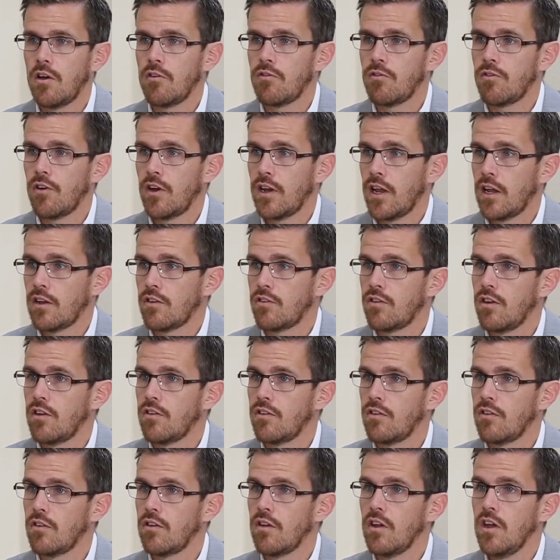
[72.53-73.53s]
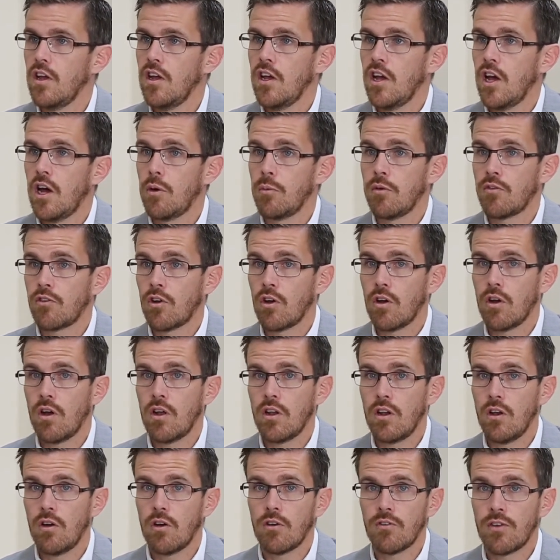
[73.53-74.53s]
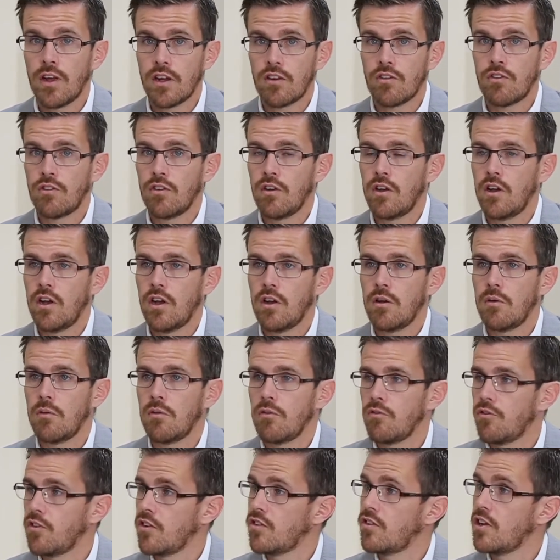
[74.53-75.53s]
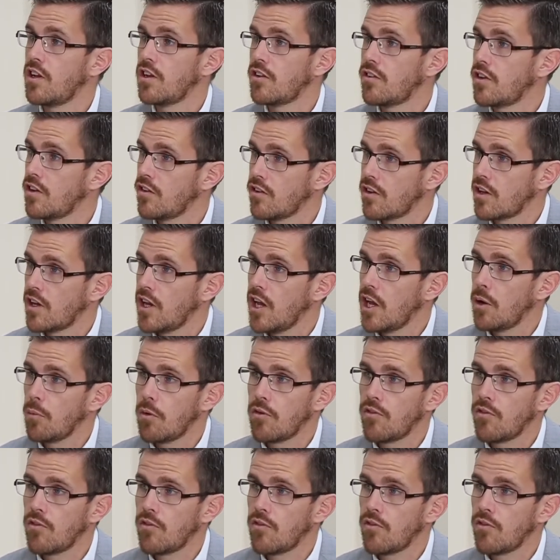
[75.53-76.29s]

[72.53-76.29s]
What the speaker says: finances, and we've got a lot of extra facilities and kit.